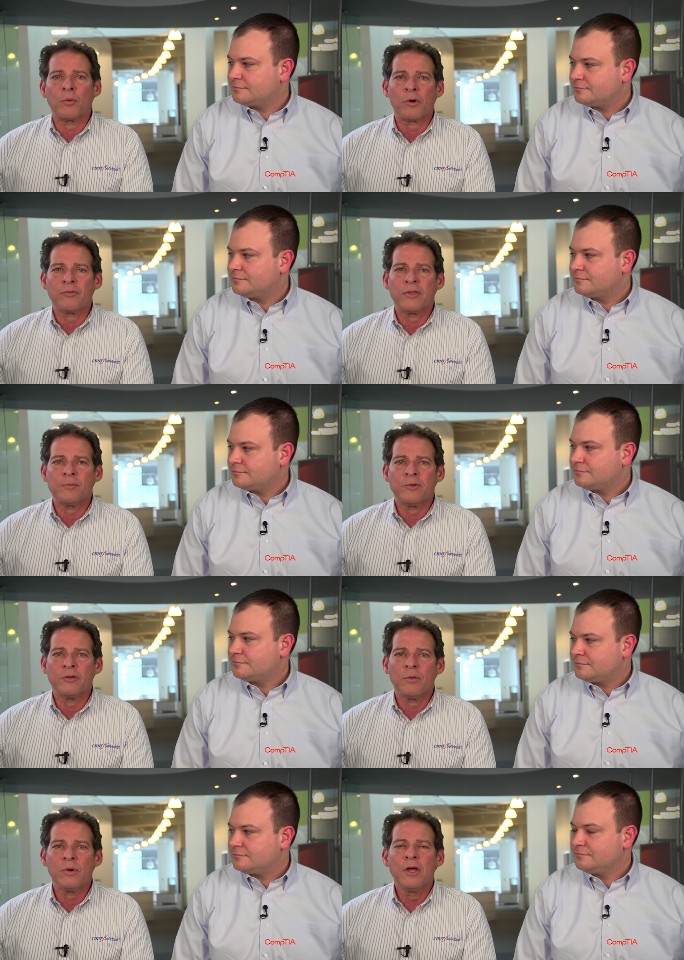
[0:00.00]
Speaker 1: work for them to
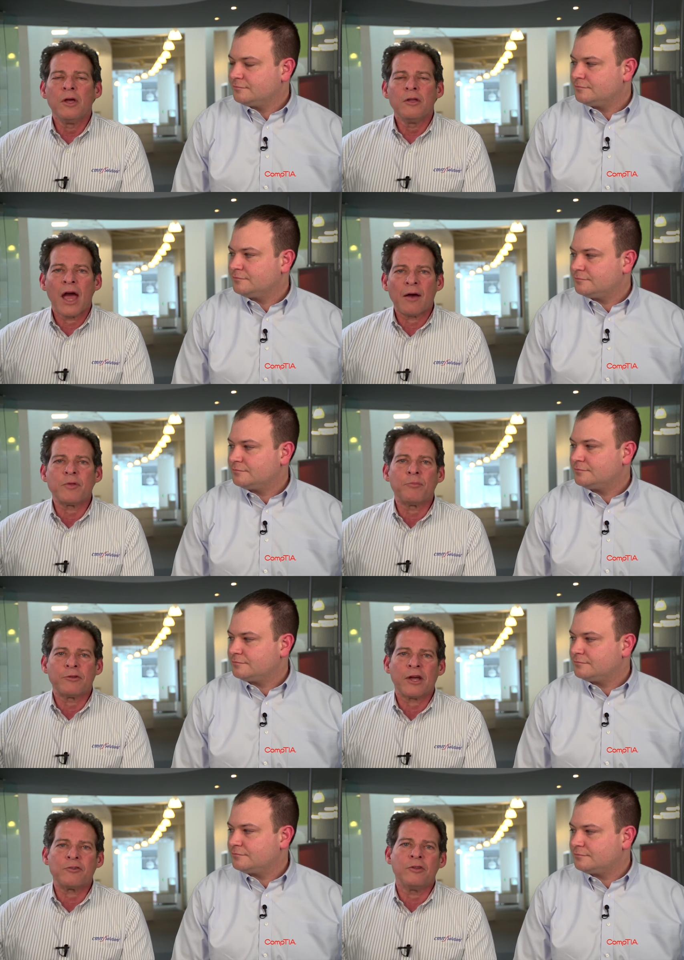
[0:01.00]
do? You have to
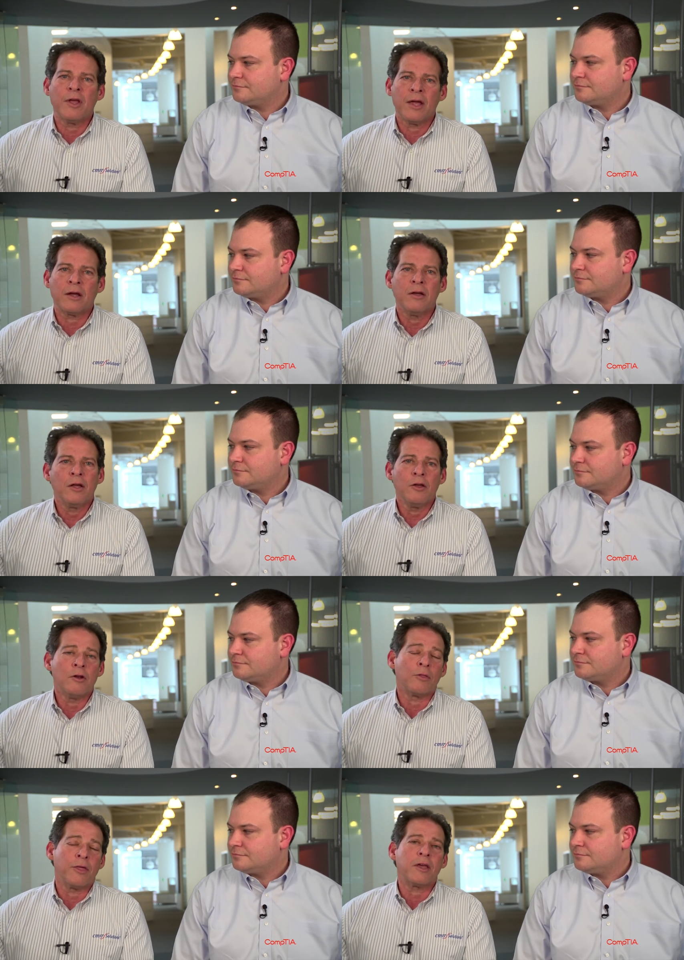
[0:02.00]
protect your data.
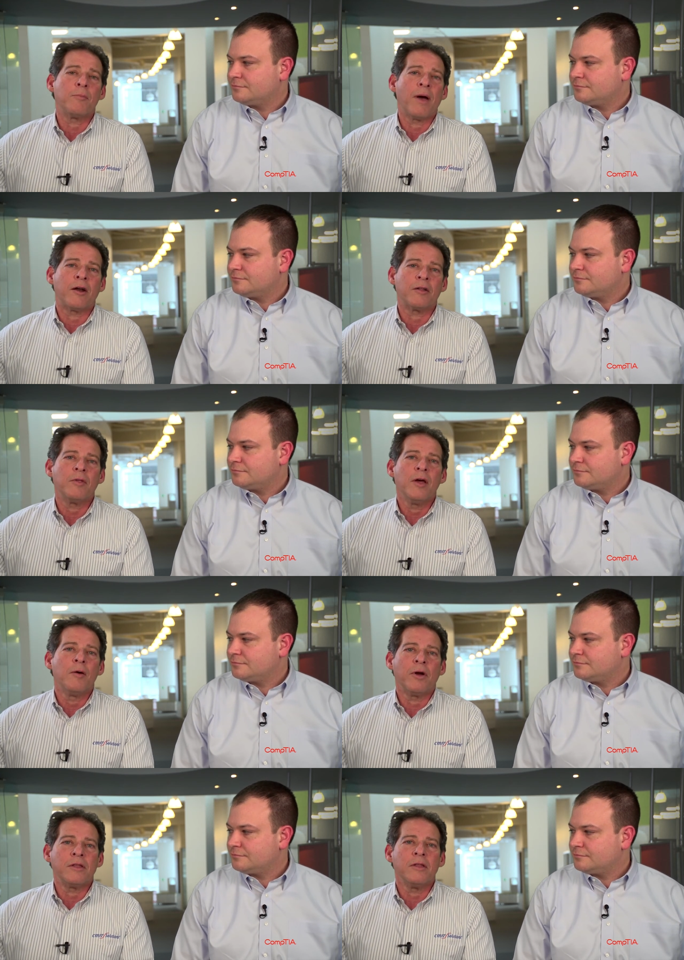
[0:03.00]
You don't think about it,
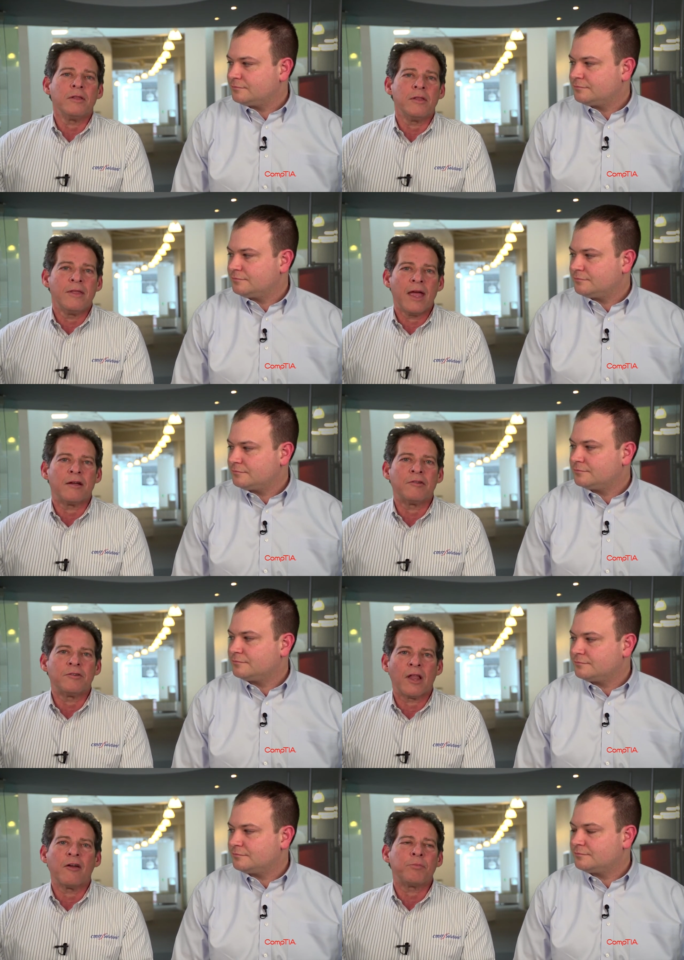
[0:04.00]
but the data
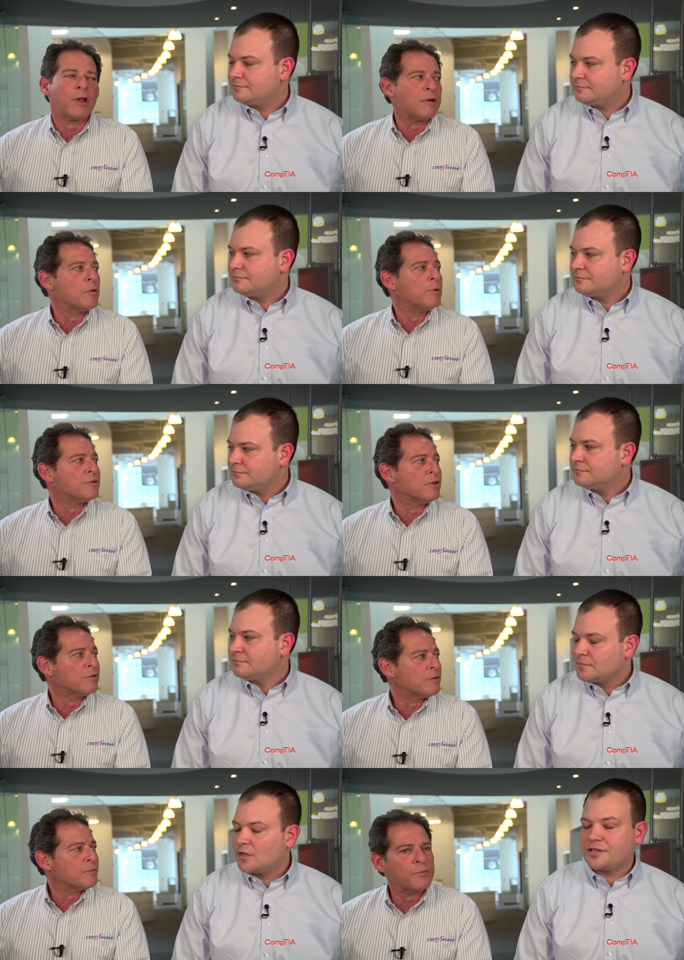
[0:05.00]
is your lifeblood of your
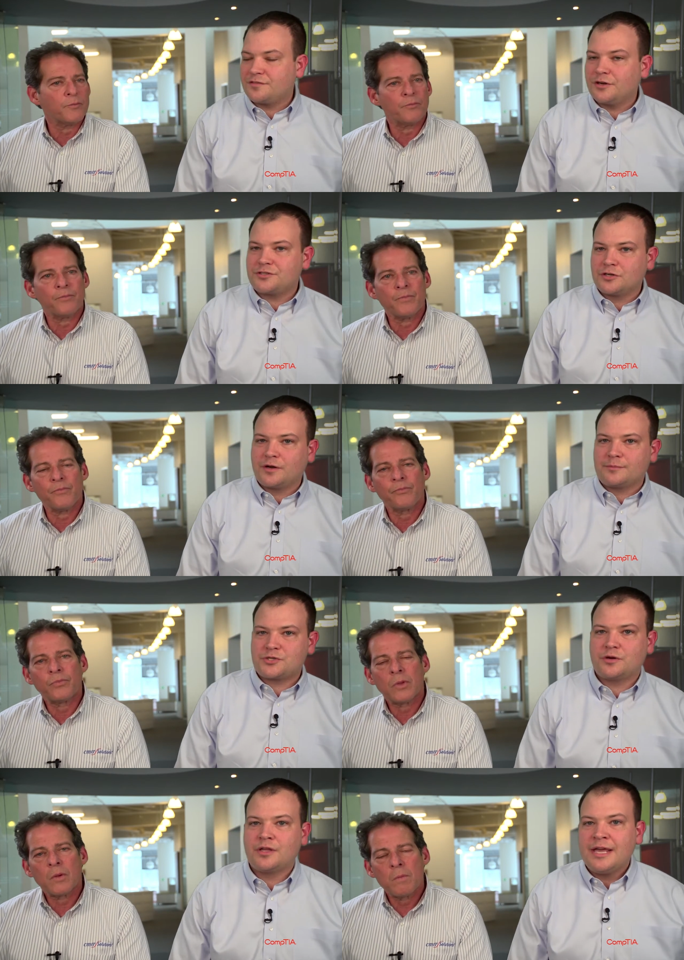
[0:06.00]
business.
Speaker 2: No, that's very true. And I'm
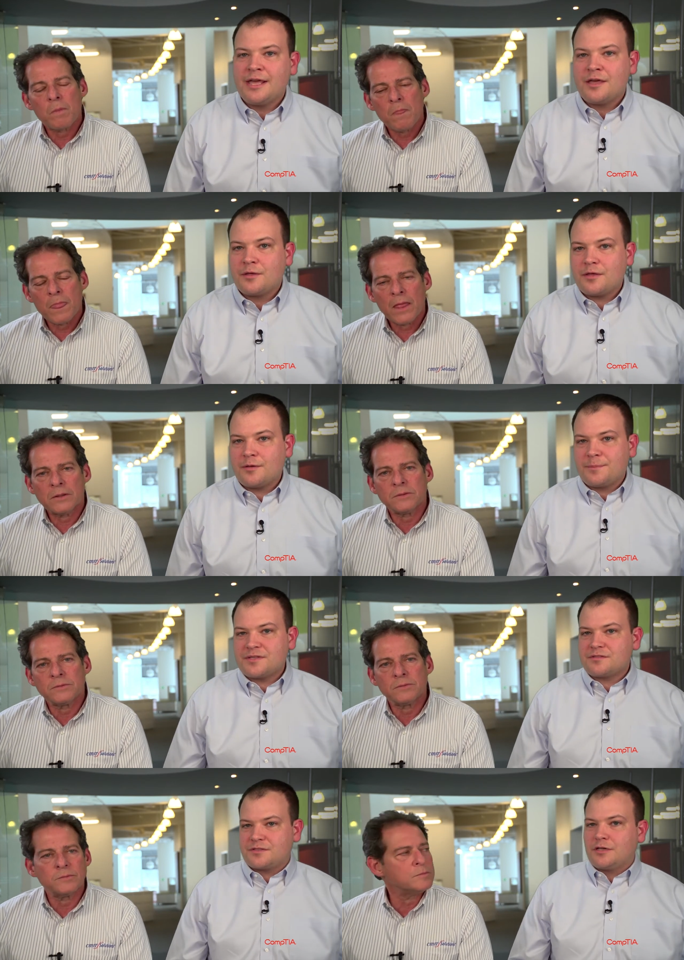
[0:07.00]
sure uh,
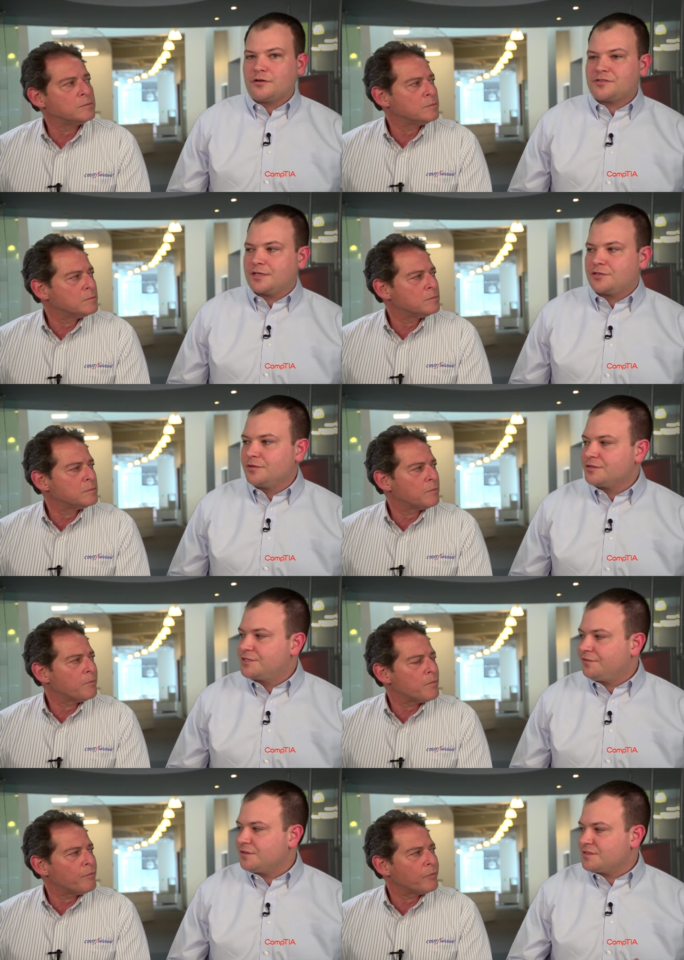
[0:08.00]
businesses need to understand too
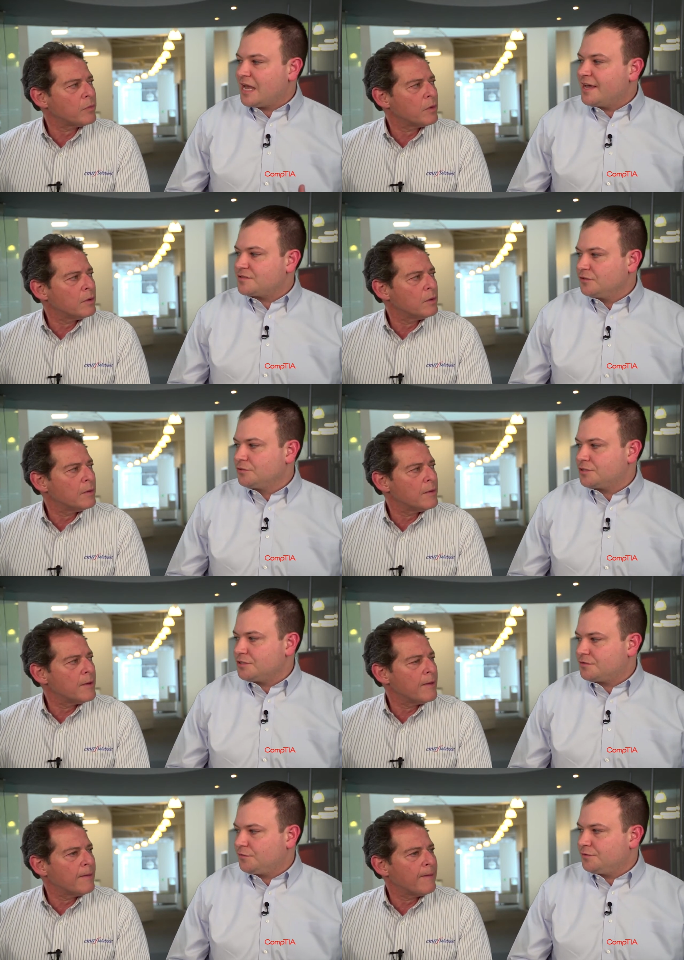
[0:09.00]
there's different size
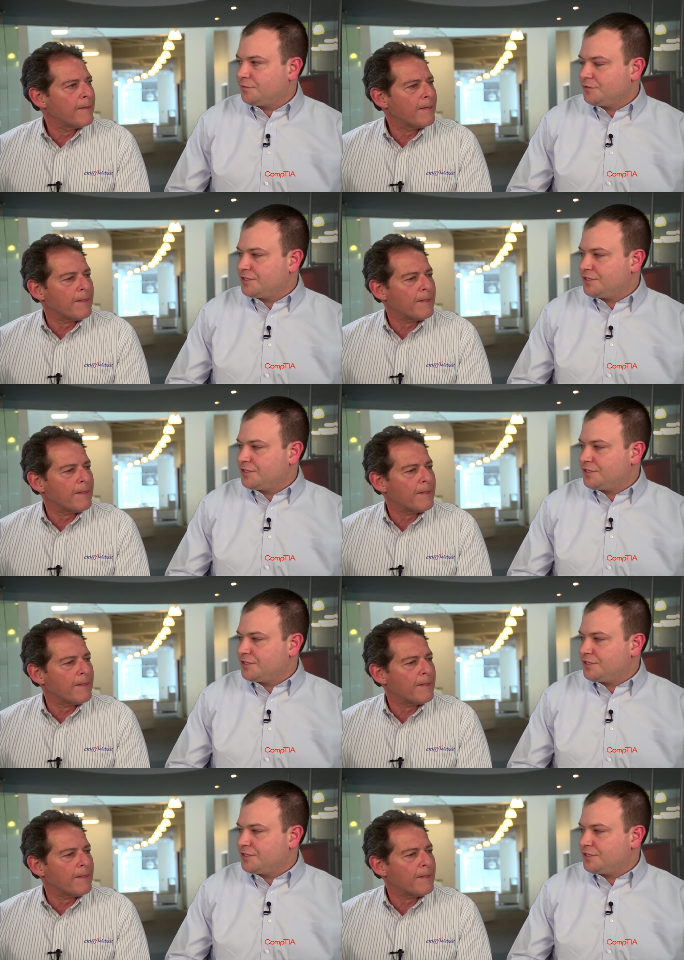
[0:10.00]
solutions for, for